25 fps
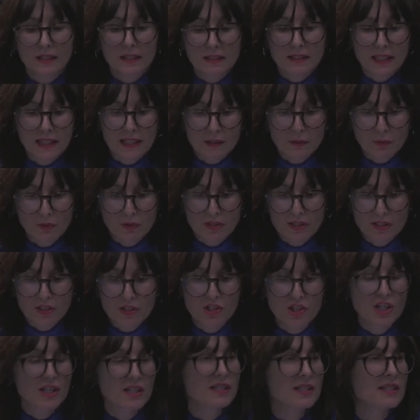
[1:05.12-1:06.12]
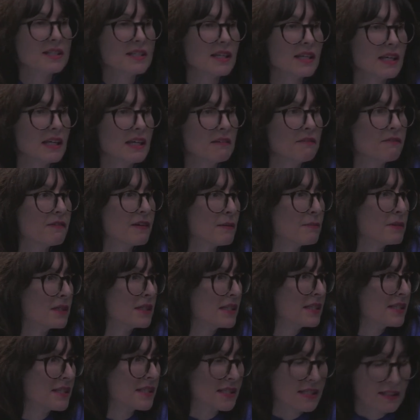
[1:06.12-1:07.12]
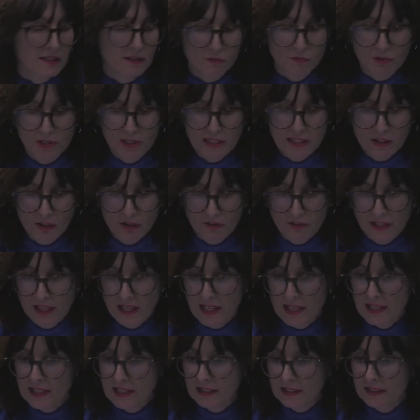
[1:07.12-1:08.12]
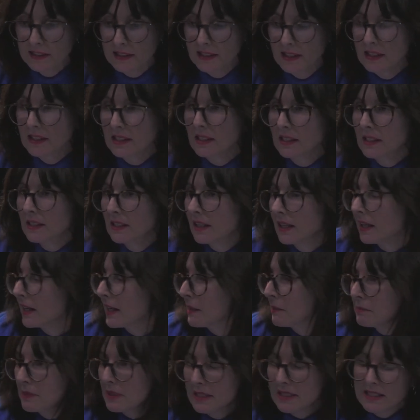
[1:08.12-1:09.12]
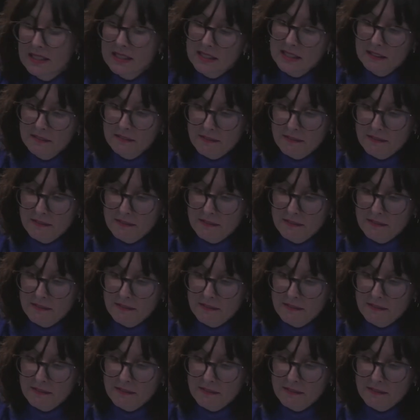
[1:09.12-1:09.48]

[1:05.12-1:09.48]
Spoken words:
that would suggest a feminist reading of Hegel, I immediately